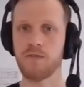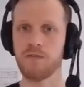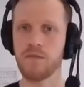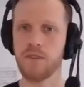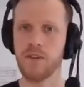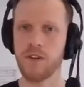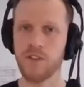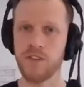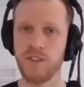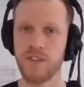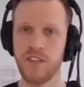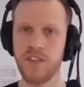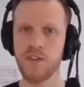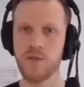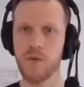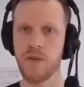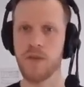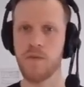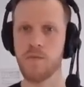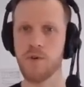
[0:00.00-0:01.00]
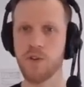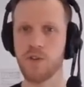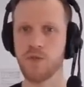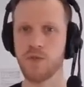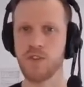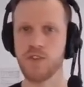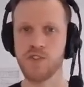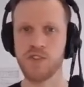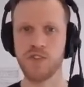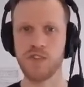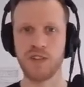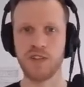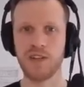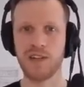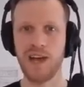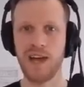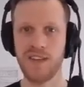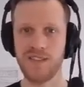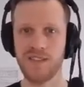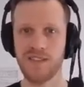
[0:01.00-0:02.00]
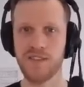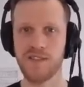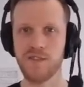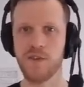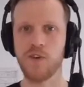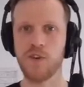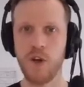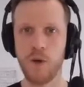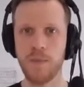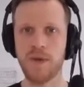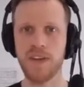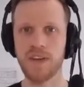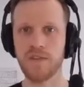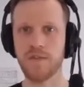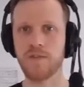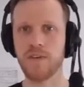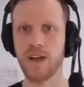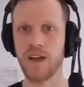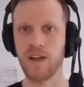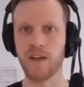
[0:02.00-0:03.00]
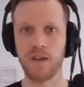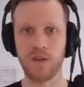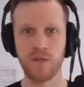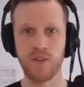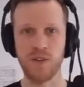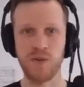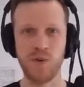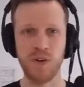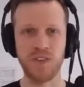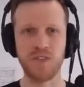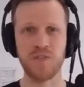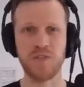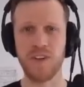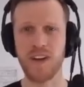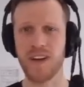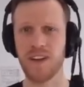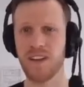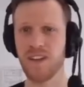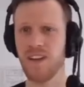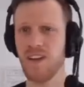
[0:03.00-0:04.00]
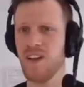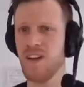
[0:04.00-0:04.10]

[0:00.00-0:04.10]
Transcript: continue with a more traditional license or copying file, only one file,